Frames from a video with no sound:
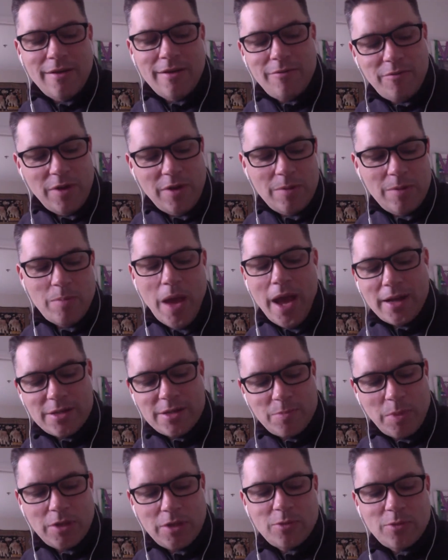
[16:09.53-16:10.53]

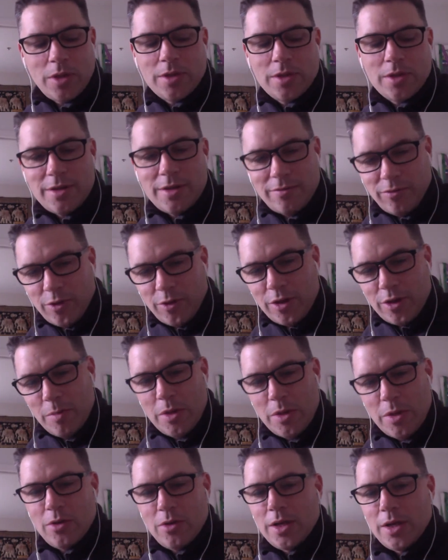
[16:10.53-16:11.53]
feedbacks between the different
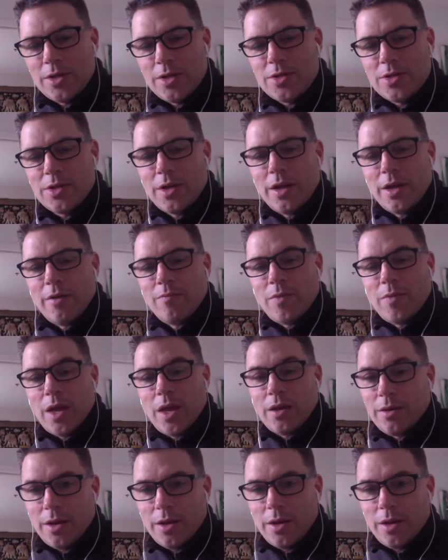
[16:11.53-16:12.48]
communities that